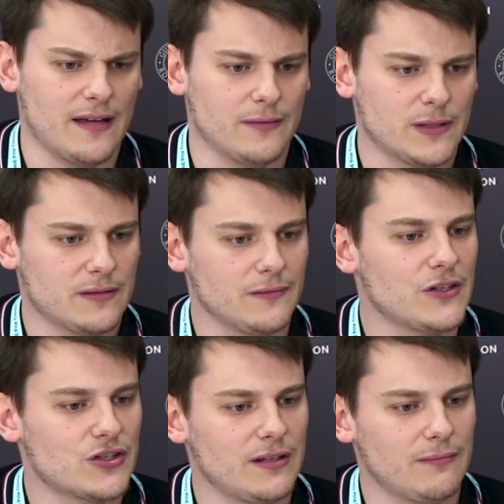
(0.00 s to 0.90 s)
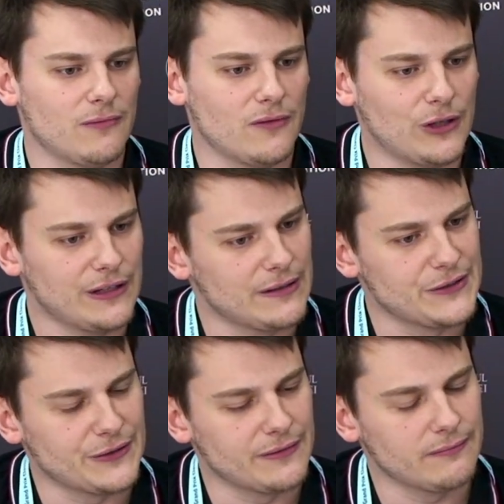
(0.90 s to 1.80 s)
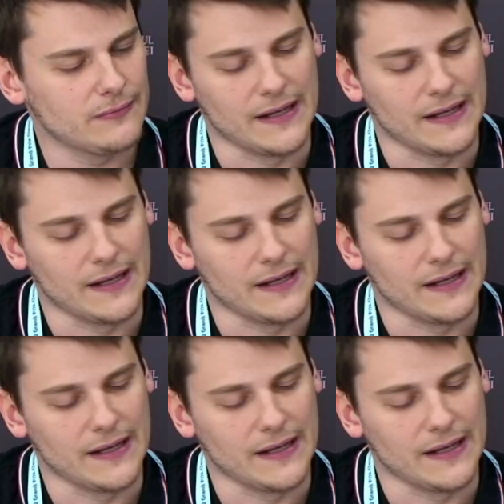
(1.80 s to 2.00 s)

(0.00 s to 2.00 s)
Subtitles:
Yeah, I was initially only concerned,